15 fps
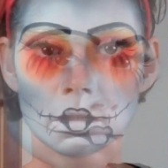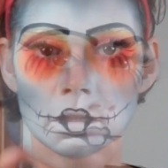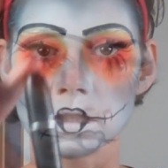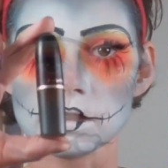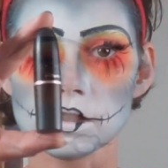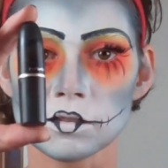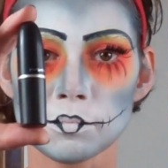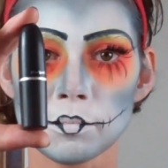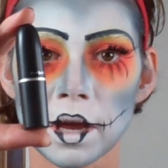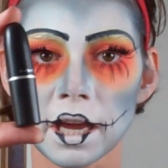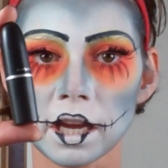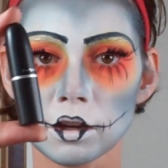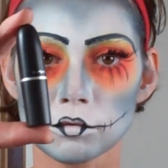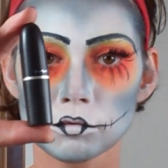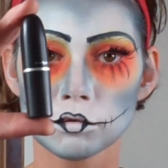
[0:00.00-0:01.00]
This is
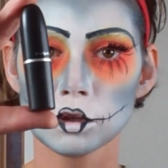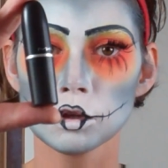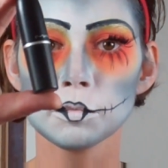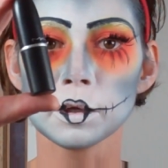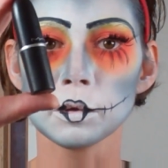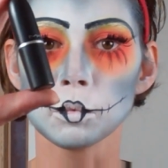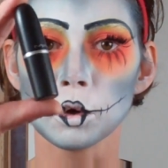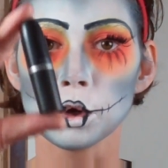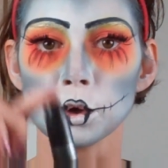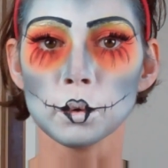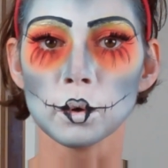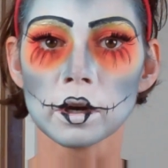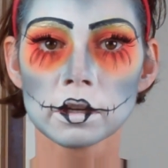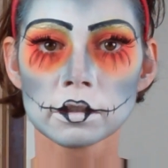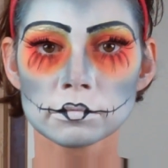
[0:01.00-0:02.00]
MAC Ruby
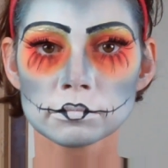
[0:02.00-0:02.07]
Woo.